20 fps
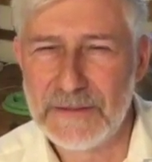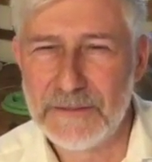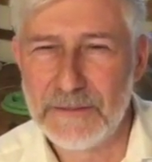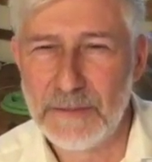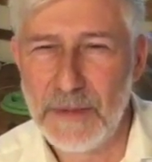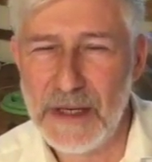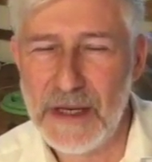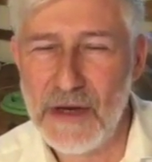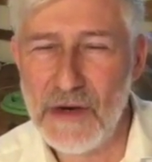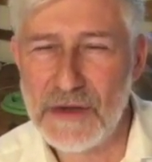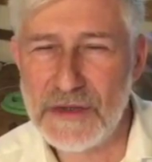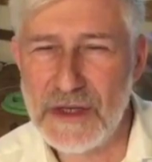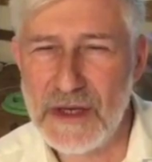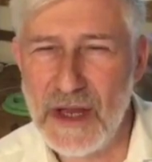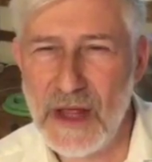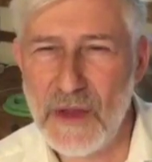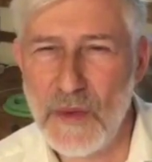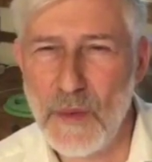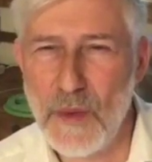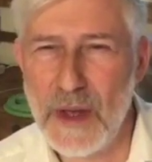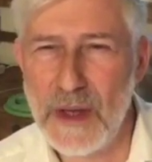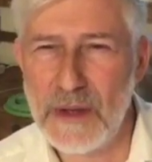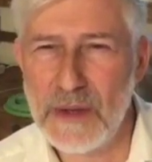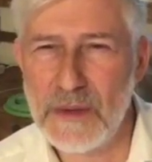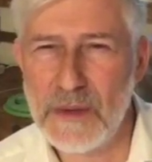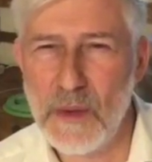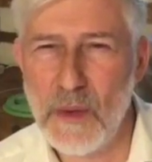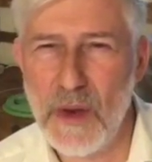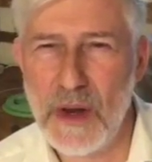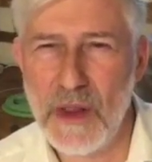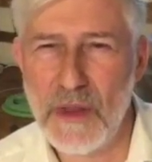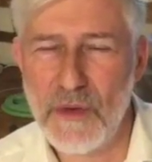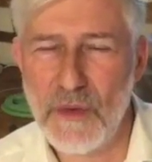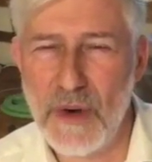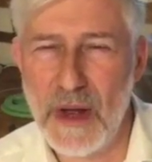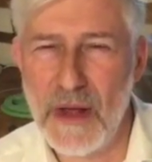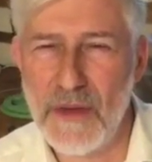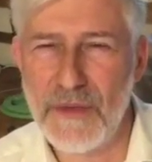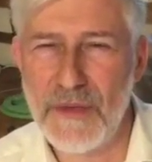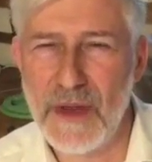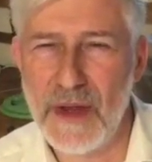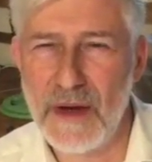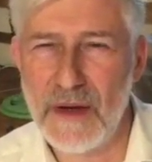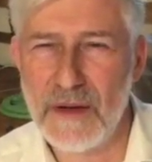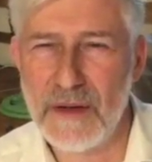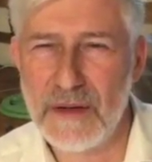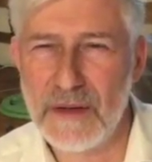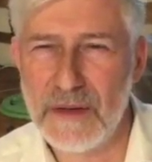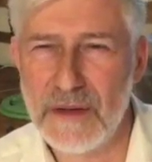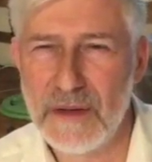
But here's another one you want to throw out there